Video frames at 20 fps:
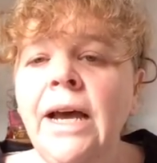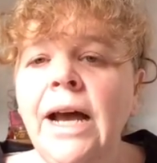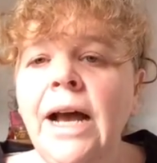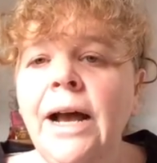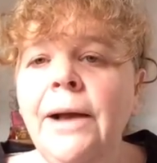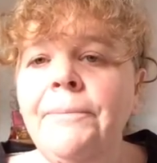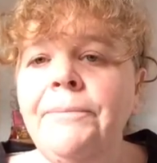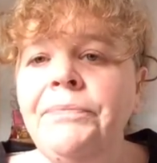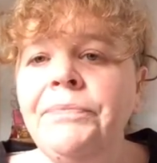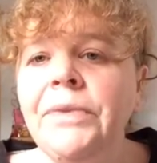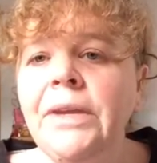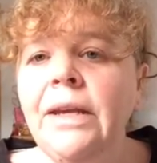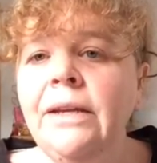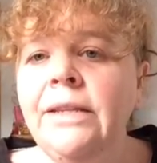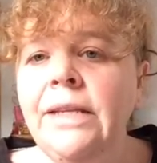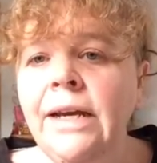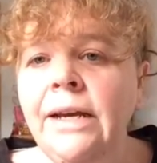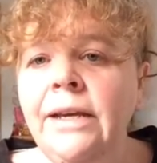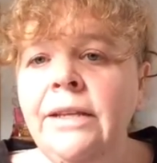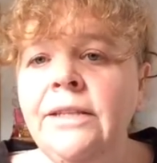
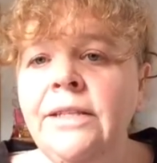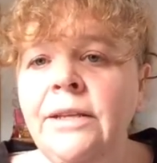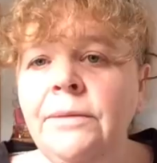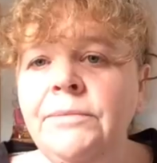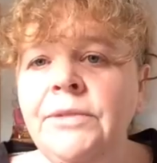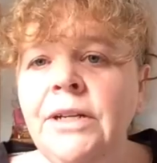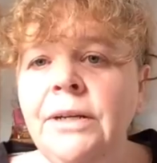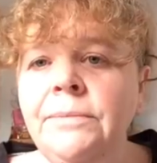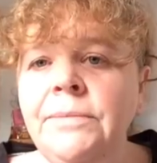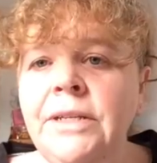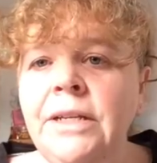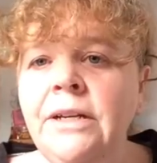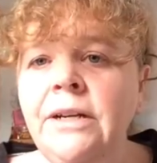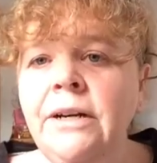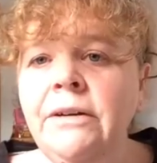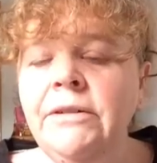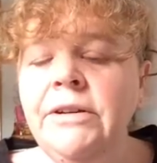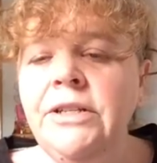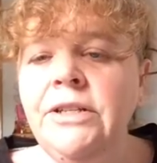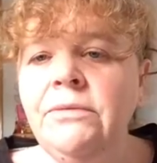That can sometimes
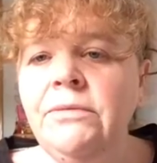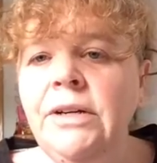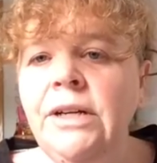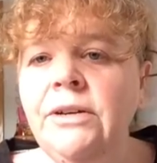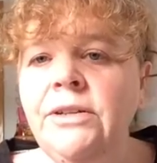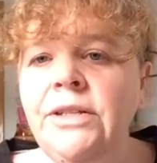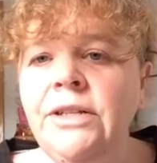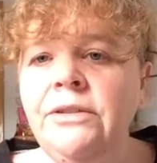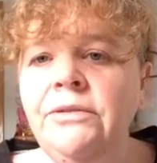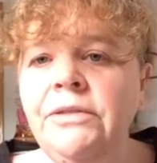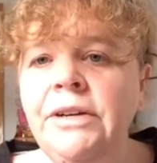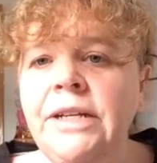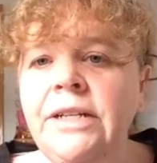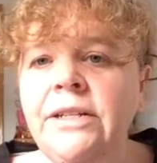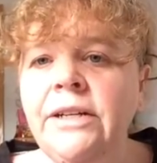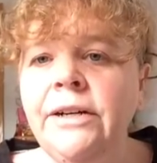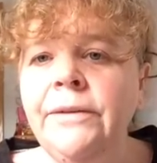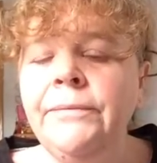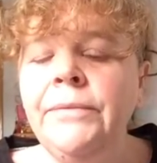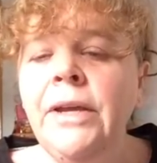encourage a reluctant
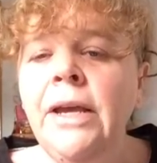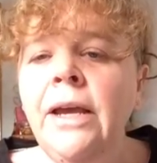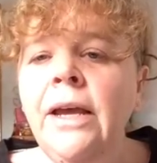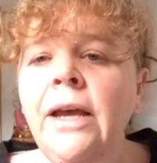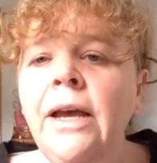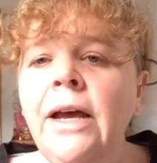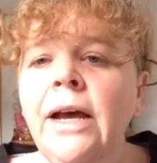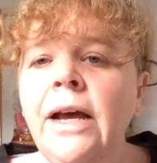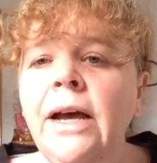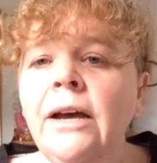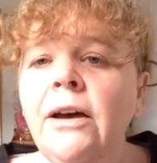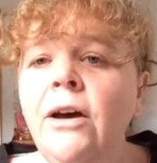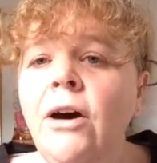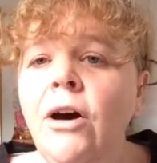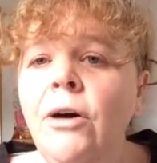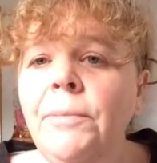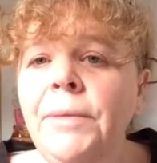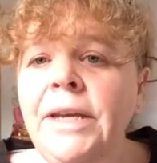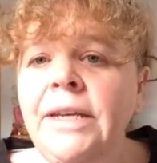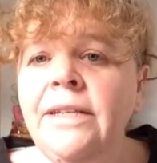reader.
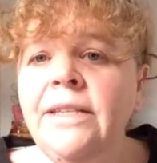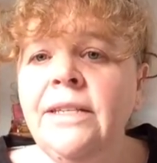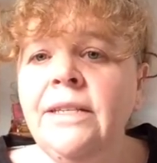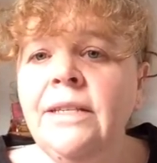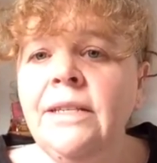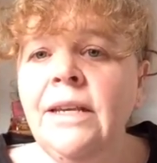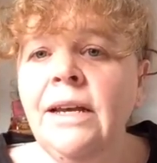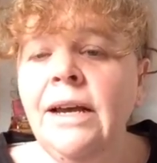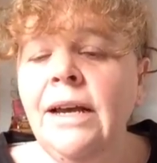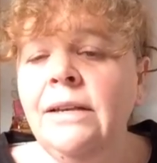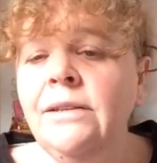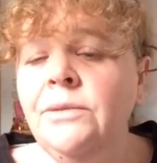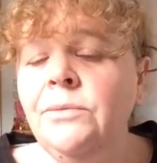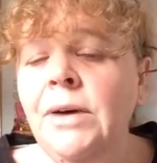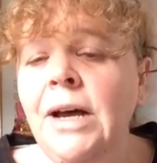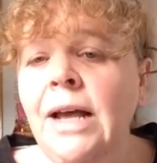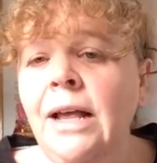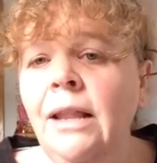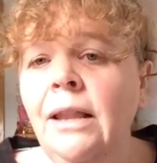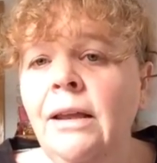Comics as
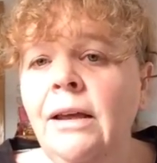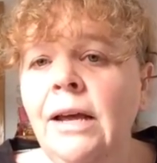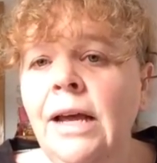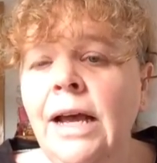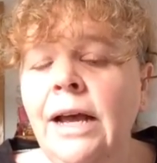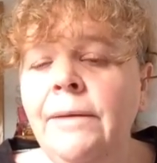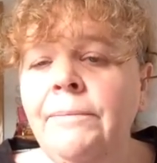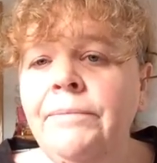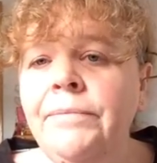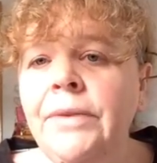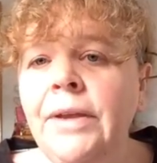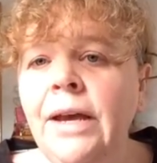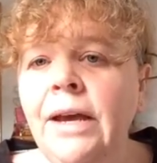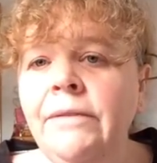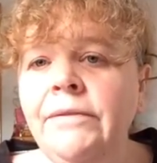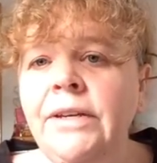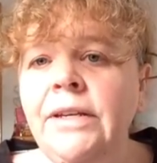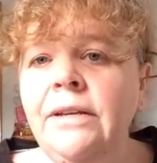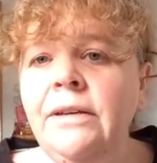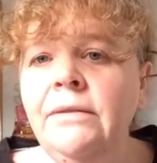well,
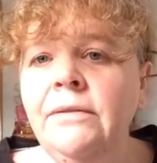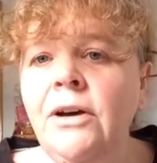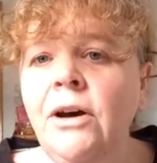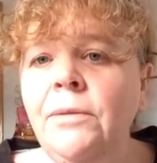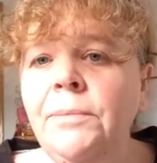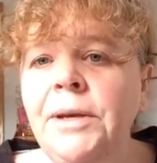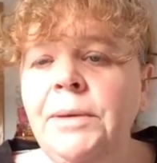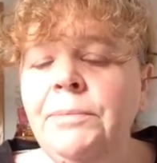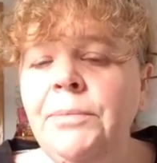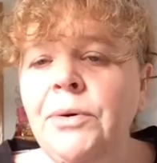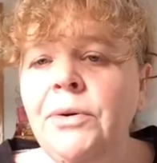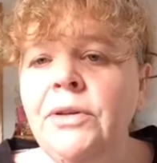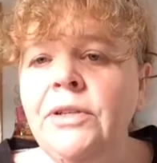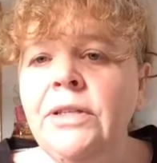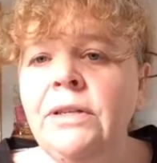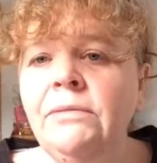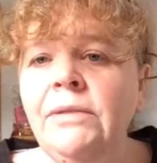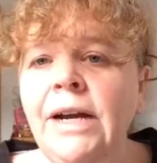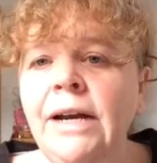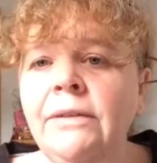having comic
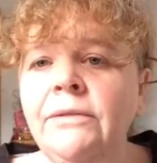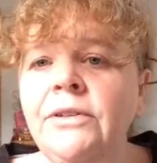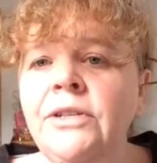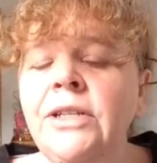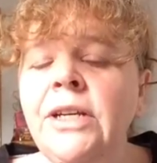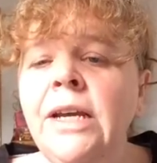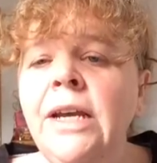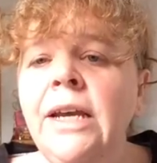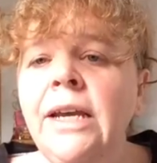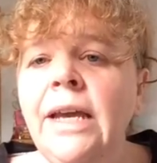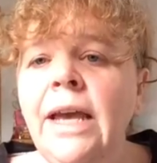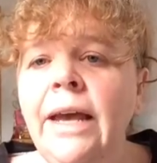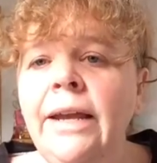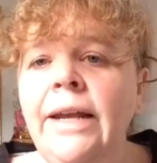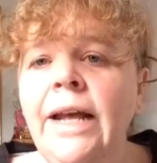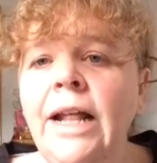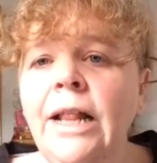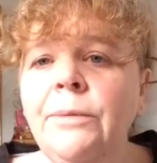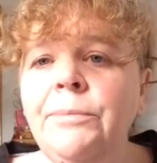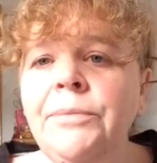books around
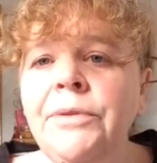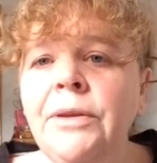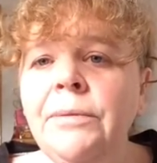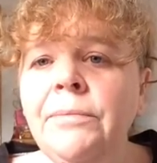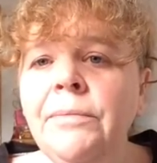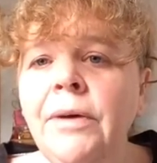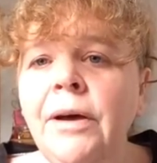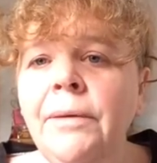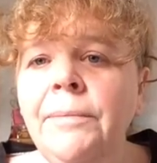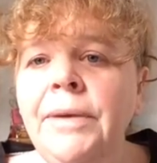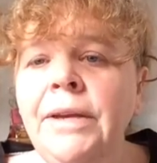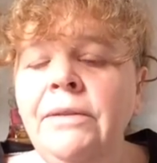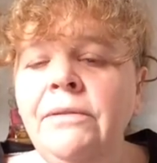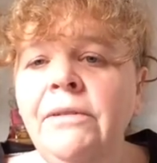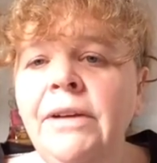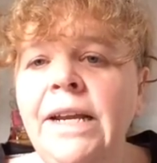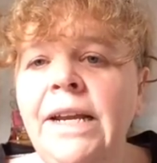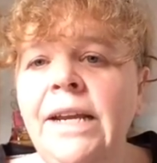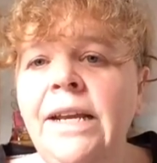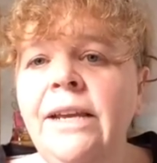can help them. I mean,
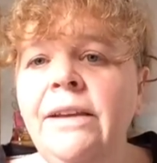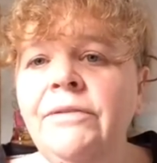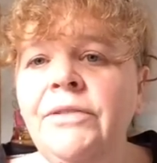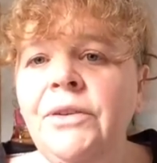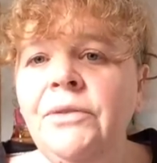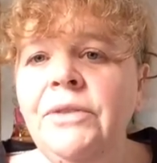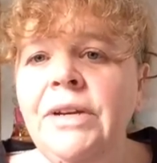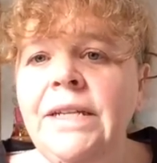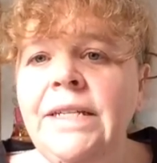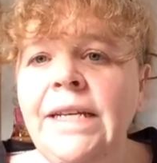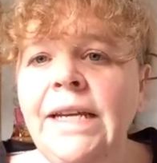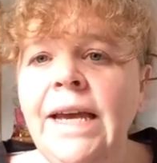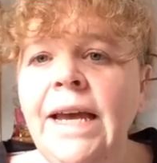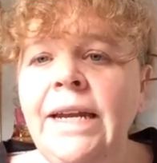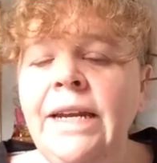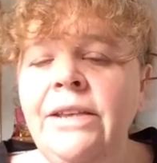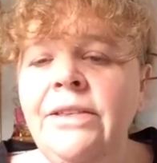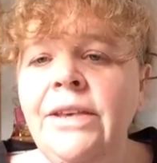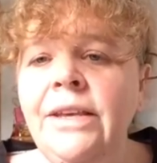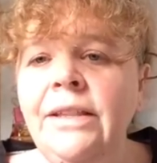really, if they're reading
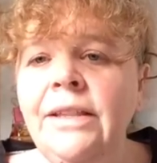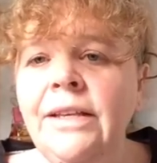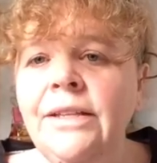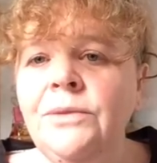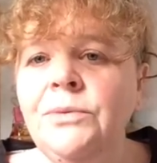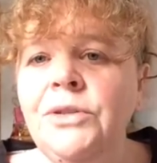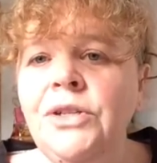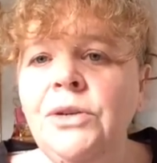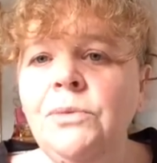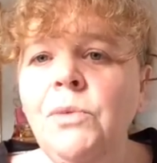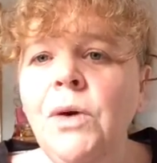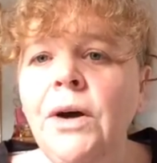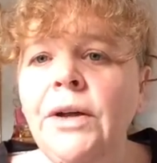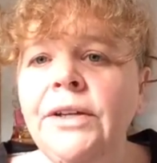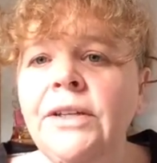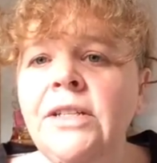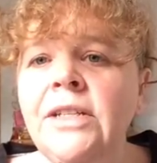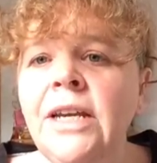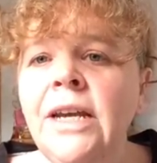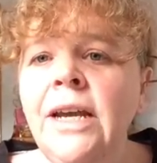anything, that's what you
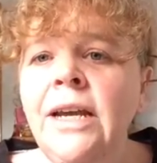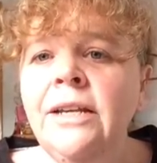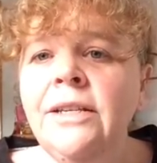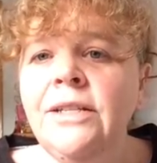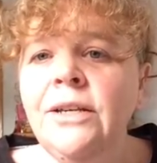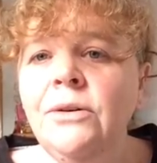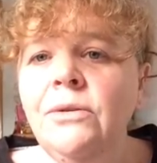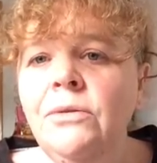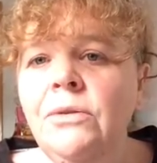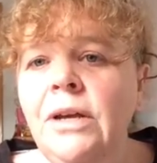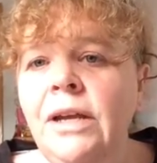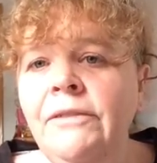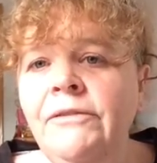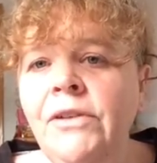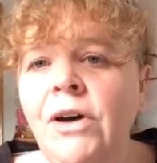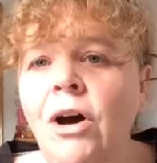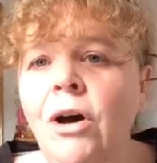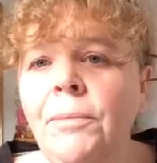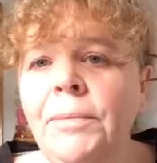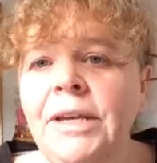want. So if
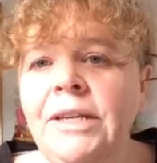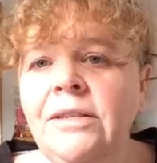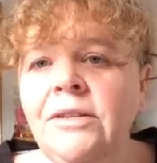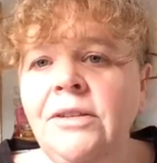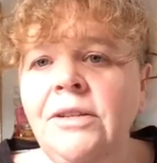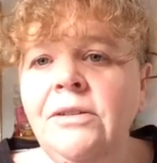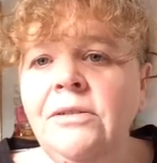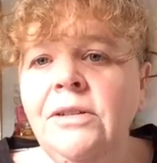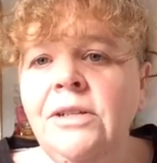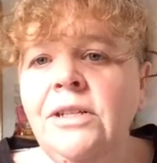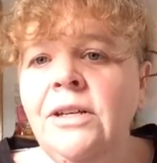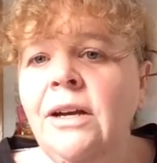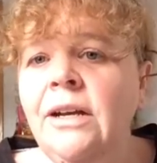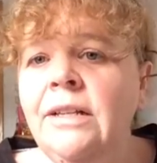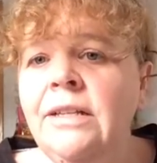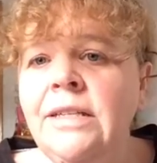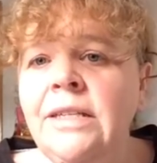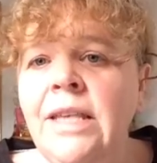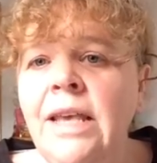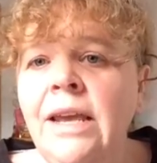comics are your
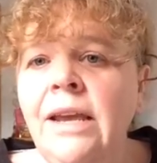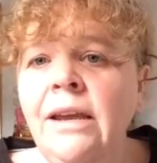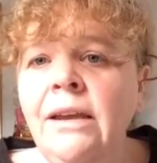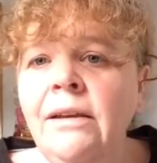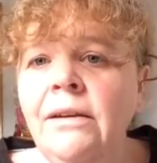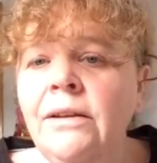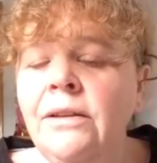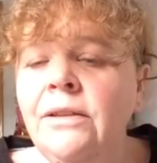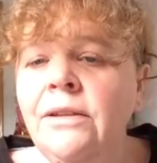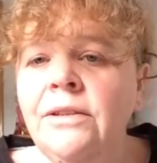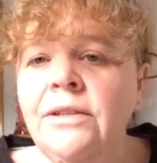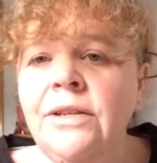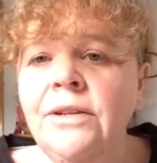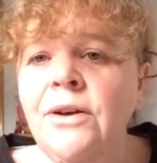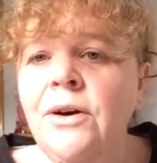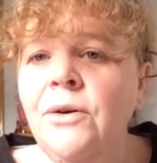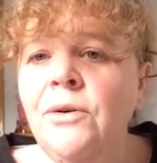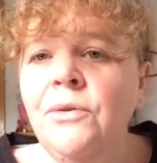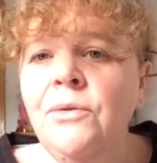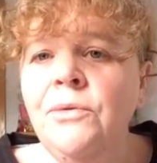child's thing, there's
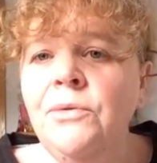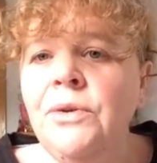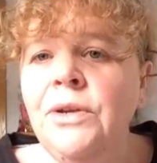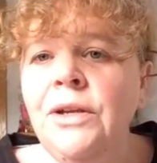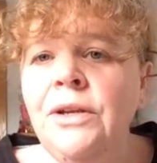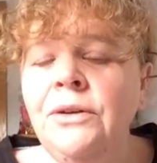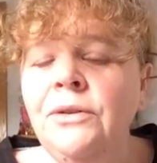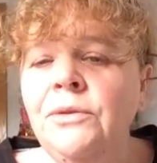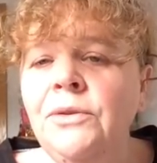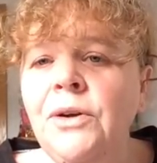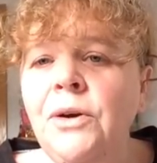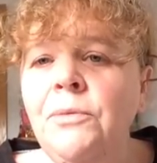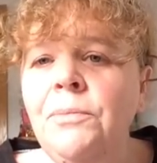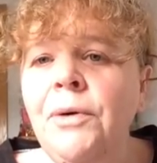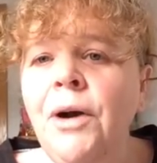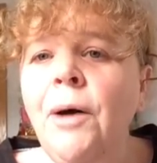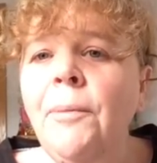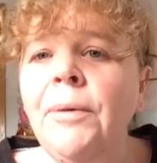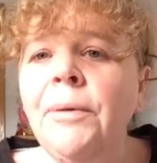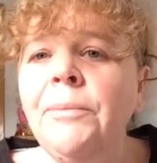no
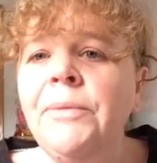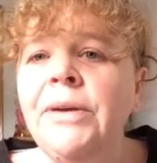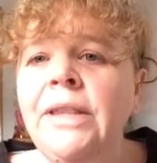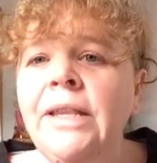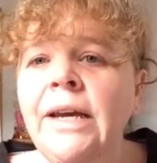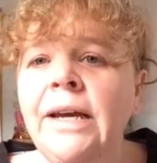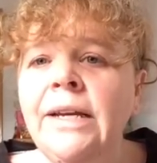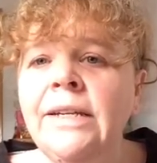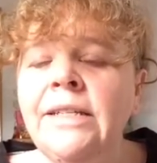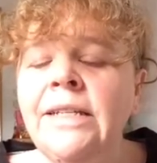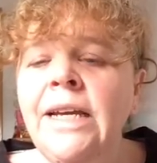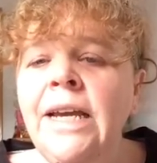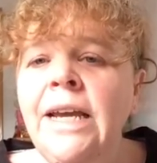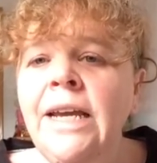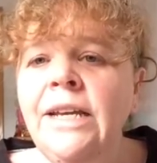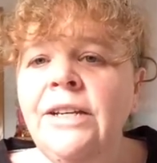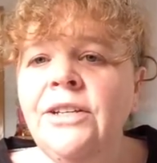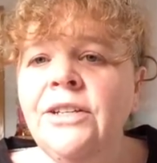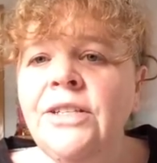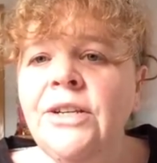problem with that.
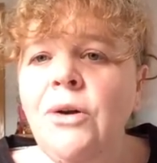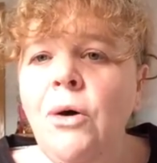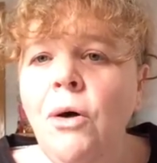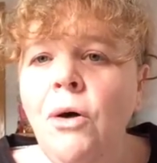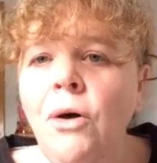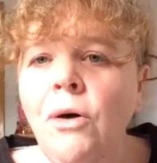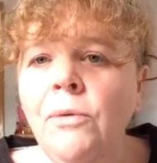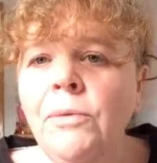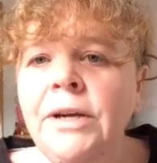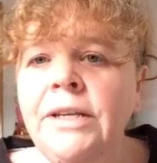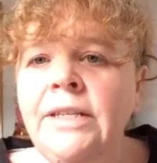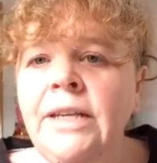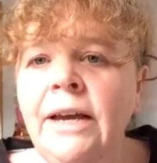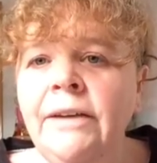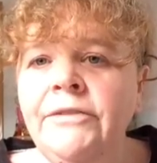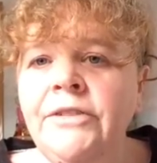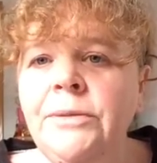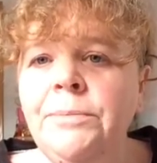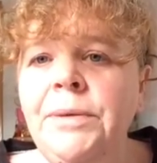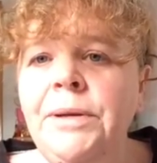It doesn't always
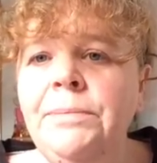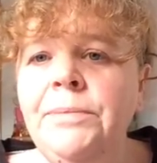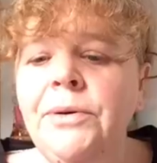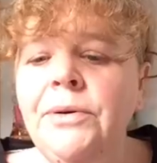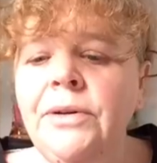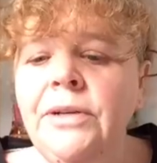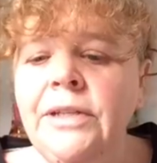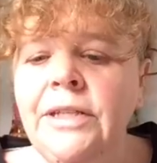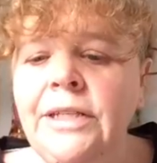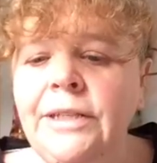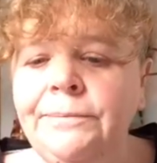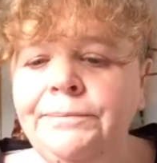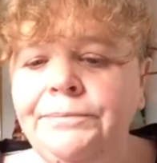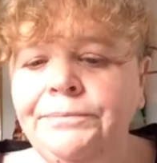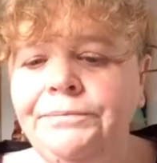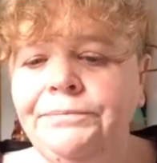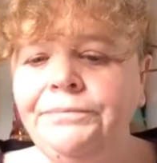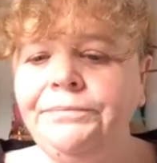have to be books.